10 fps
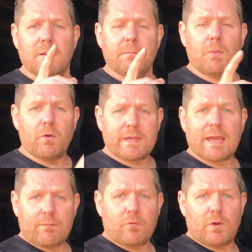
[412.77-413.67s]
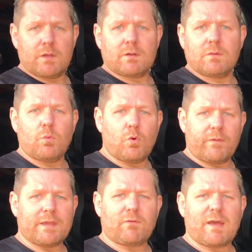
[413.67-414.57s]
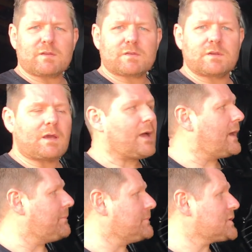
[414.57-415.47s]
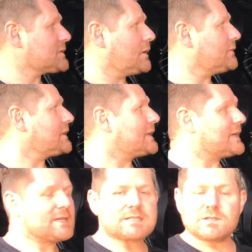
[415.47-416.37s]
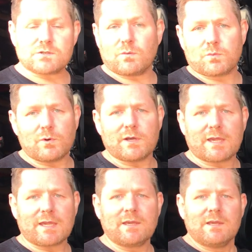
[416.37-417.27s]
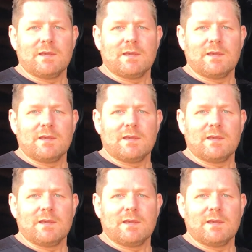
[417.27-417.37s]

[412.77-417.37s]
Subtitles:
my camera had water ingress just over the years and stopped working.